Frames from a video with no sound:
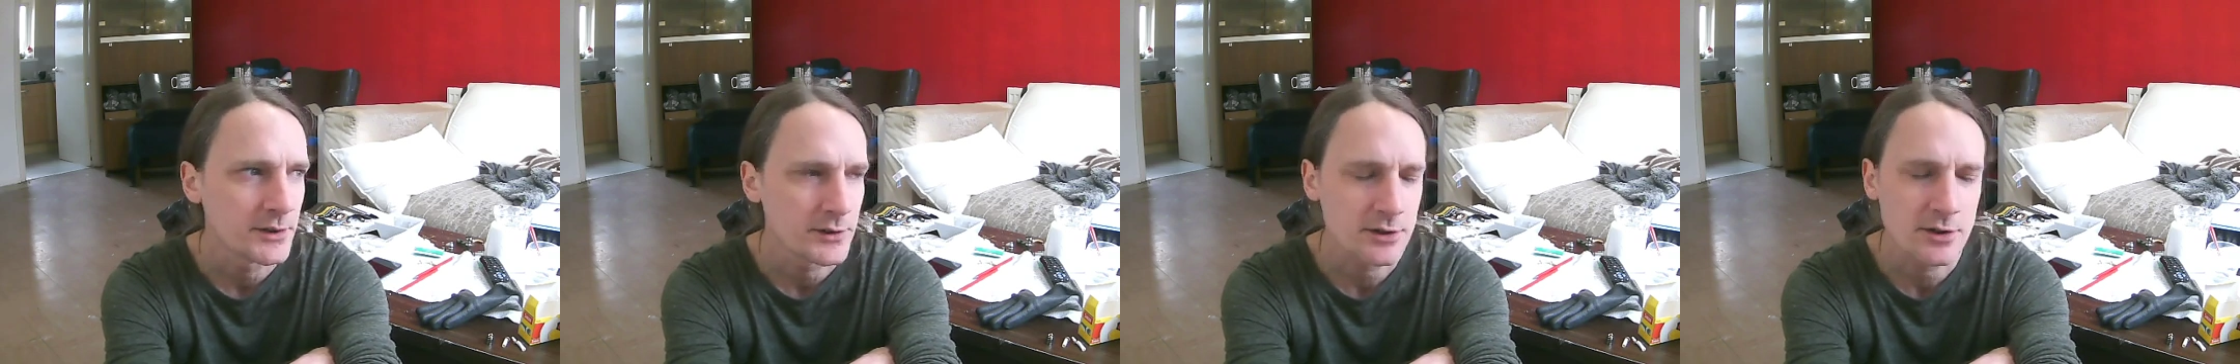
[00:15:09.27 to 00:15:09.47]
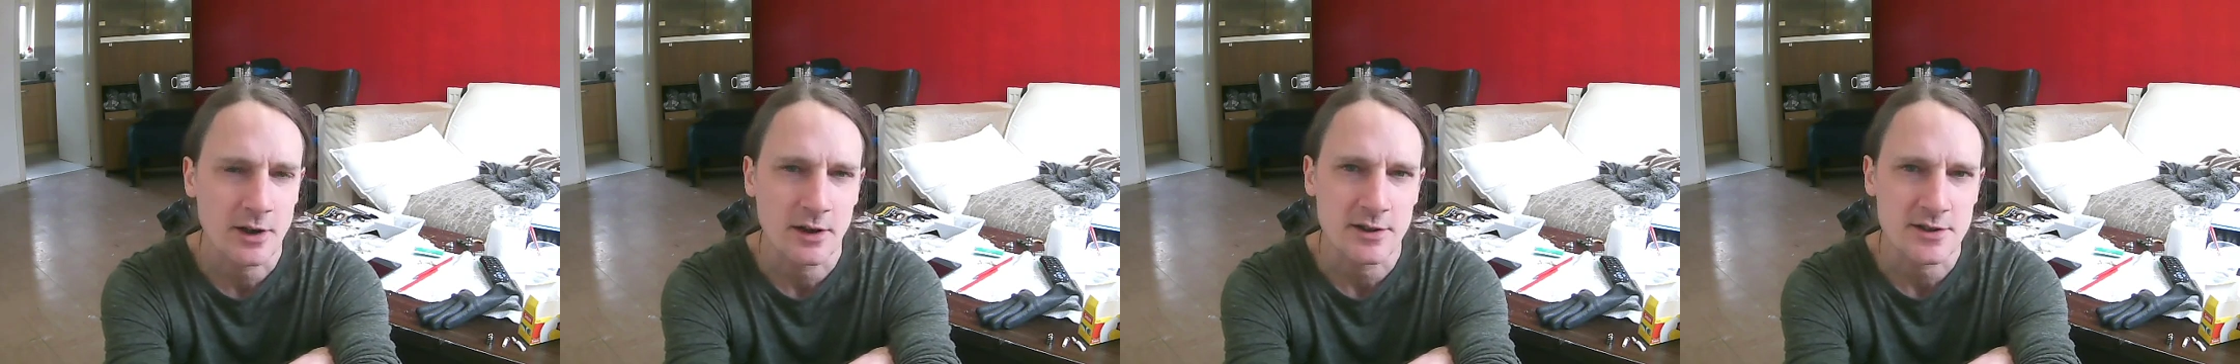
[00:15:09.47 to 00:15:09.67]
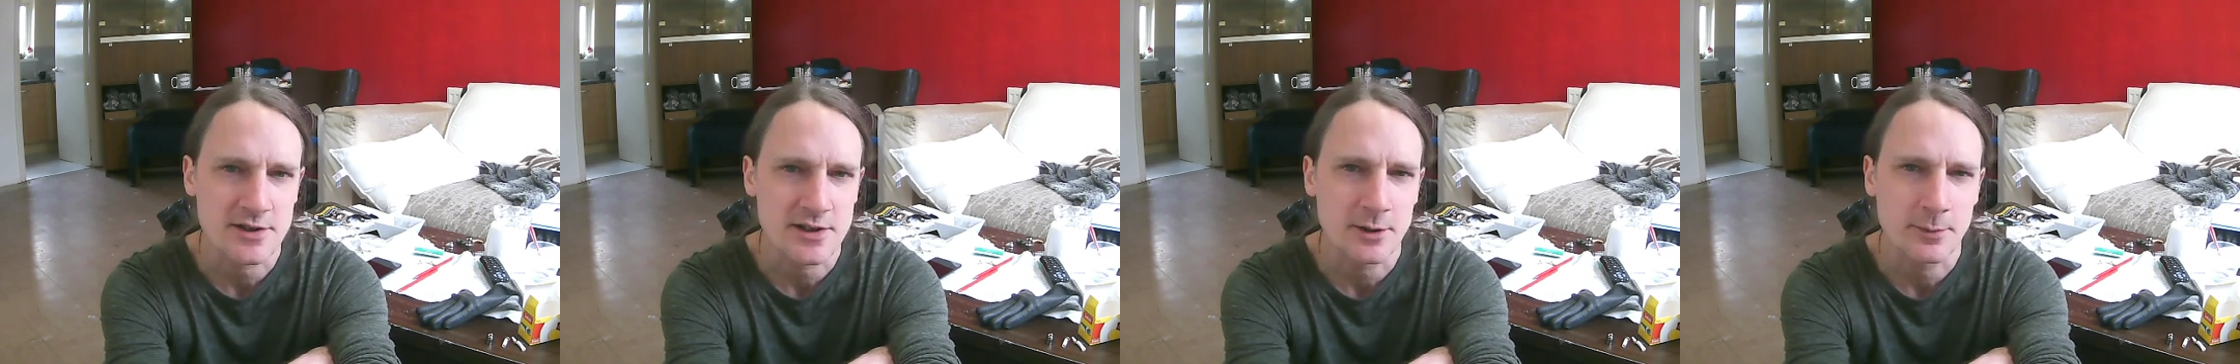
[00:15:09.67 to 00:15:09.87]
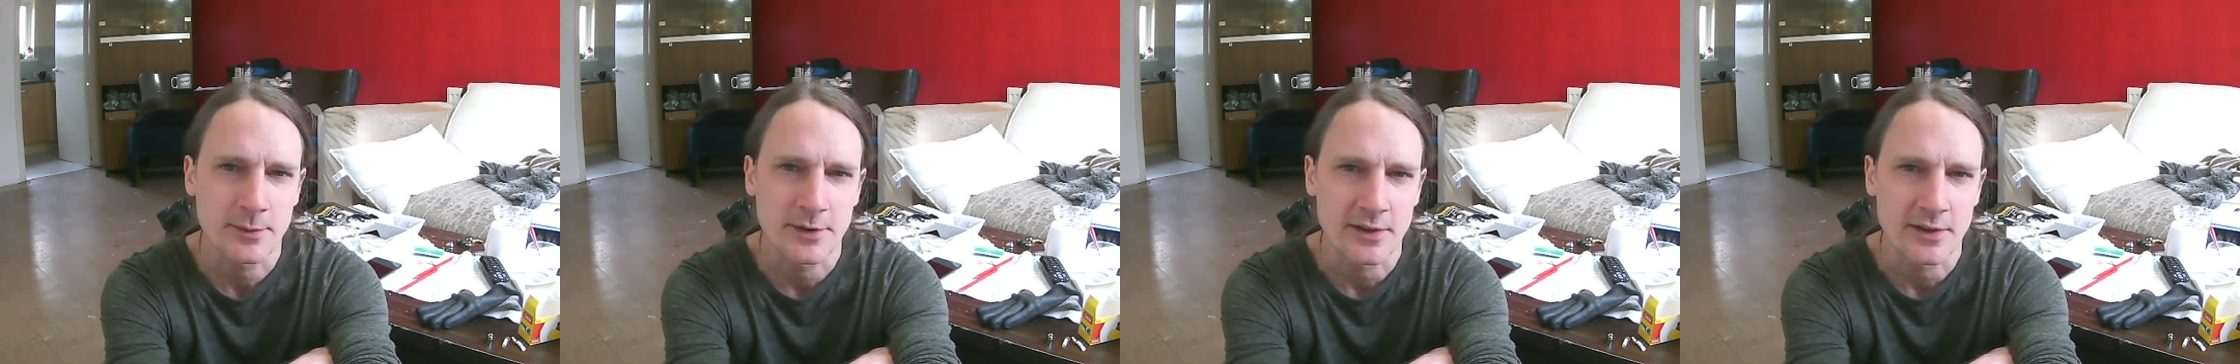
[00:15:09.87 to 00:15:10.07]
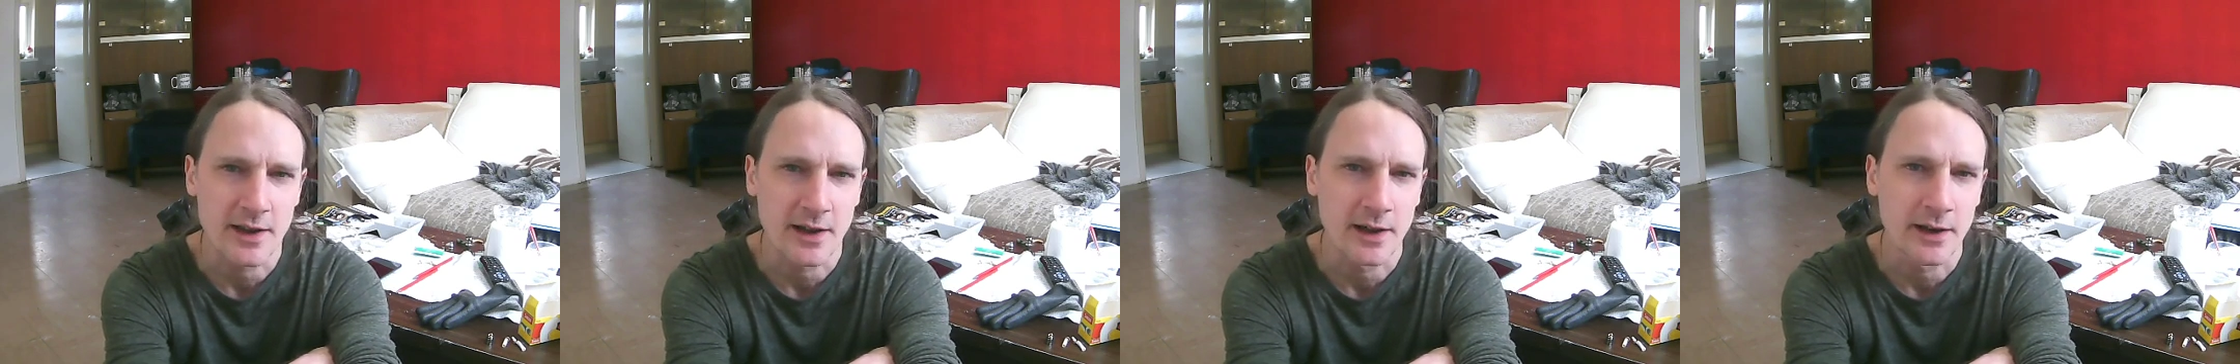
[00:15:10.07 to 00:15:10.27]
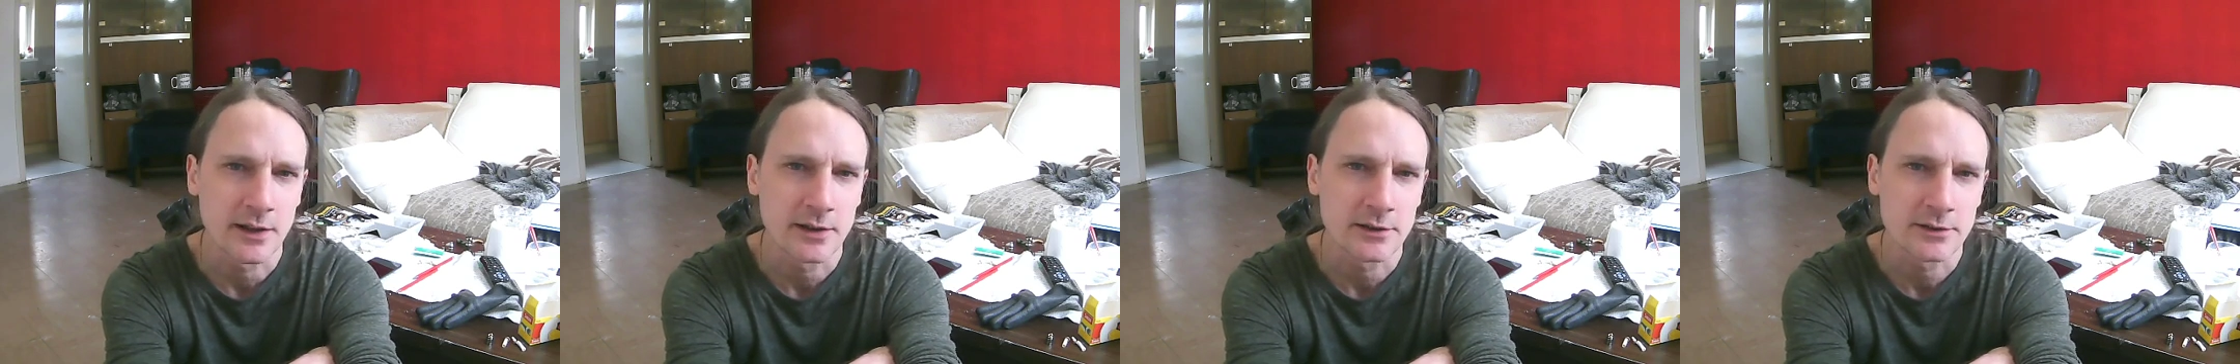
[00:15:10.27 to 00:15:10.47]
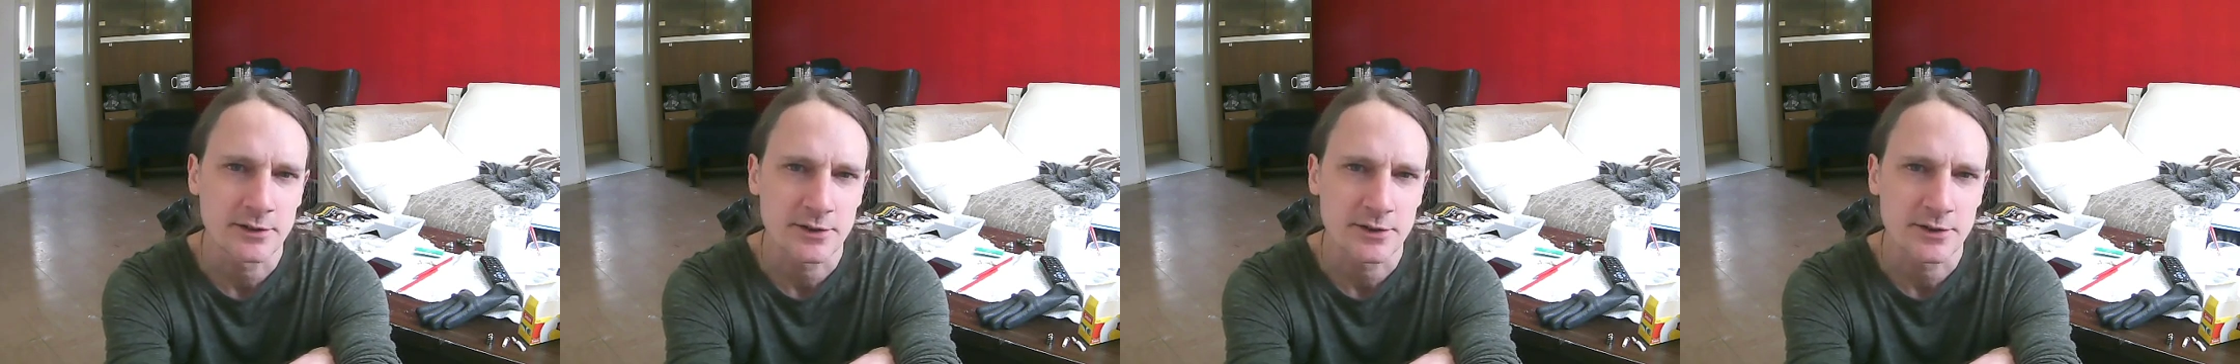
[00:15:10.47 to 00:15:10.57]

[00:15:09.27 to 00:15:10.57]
you can't tell me that.